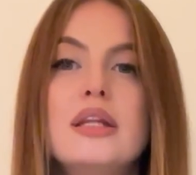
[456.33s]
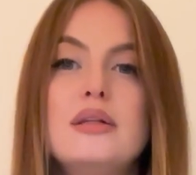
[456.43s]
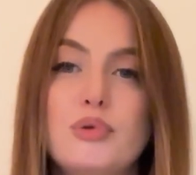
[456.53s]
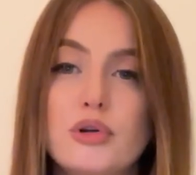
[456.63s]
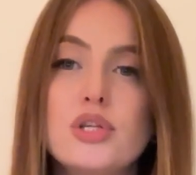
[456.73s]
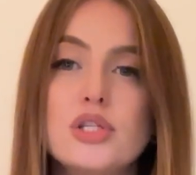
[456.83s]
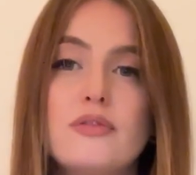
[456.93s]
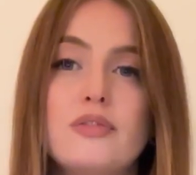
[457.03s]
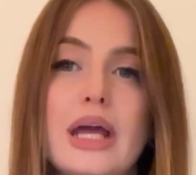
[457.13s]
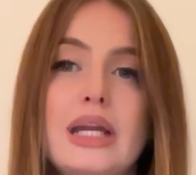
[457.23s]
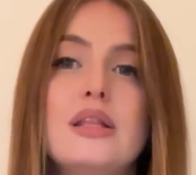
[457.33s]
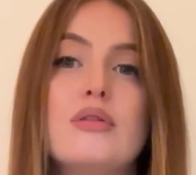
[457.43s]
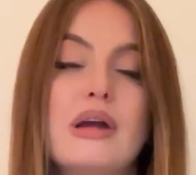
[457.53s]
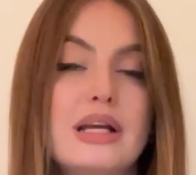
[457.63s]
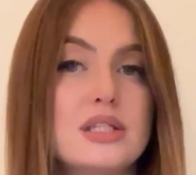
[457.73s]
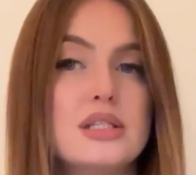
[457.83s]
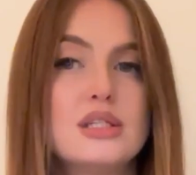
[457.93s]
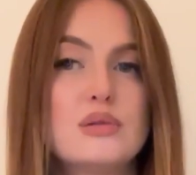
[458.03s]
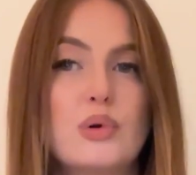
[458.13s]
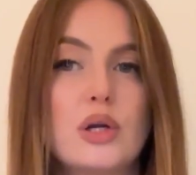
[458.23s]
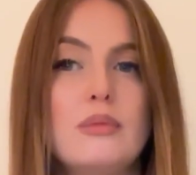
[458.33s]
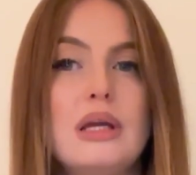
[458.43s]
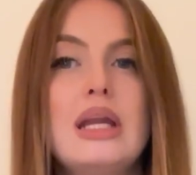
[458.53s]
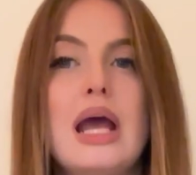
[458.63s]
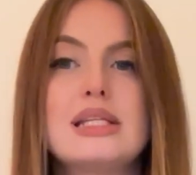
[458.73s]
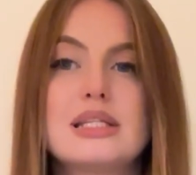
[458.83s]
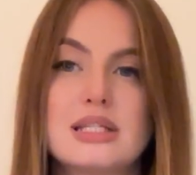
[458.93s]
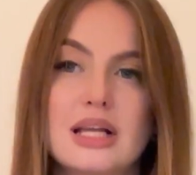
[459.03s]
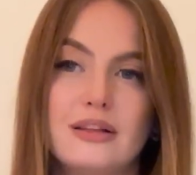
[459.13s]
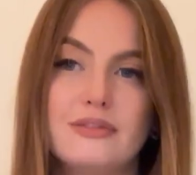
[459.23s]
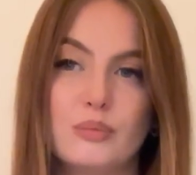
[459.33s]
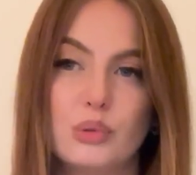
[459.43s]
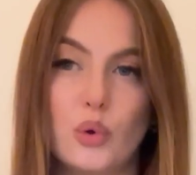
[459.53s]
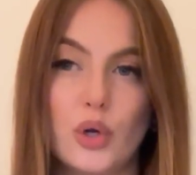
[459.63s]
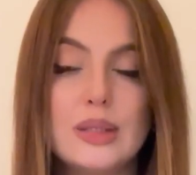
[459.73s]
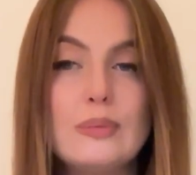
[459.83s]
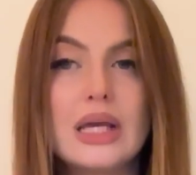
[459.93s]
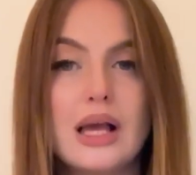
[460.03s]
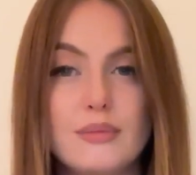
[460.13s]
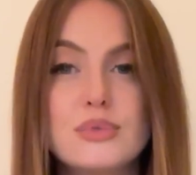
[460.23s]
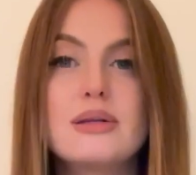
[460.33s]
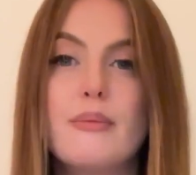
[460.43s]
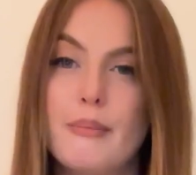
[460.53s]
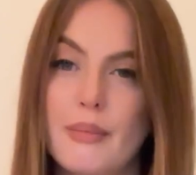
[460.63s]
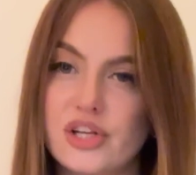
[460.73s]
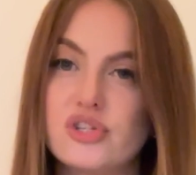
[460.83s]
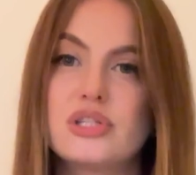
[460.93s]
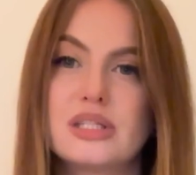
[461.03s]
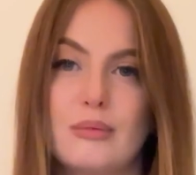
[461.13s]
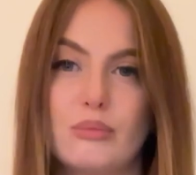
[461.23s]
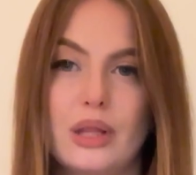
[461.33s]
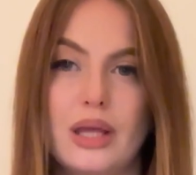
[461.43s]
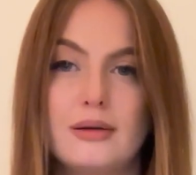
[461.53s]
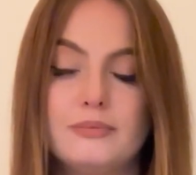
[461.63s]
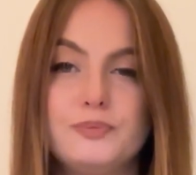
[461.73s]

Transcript: the process of getting the residence permit as a self-employed becomes much simpler.